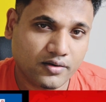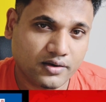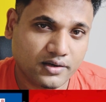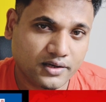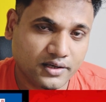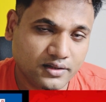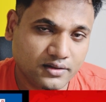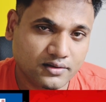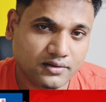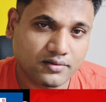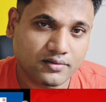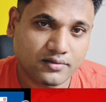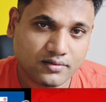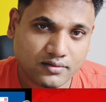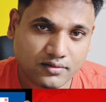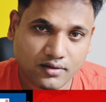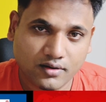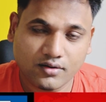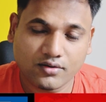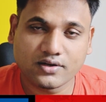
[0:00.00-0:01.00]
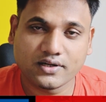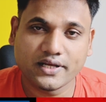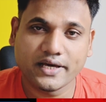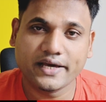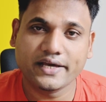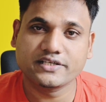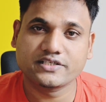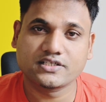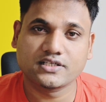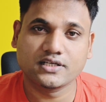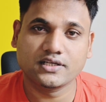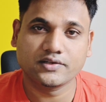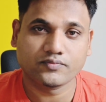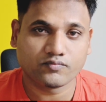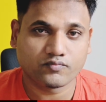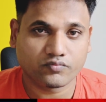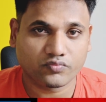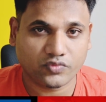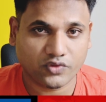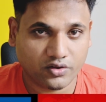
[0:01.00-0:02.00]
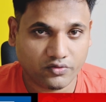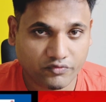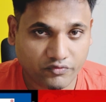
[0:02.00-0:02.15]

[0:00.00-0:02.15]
in organization,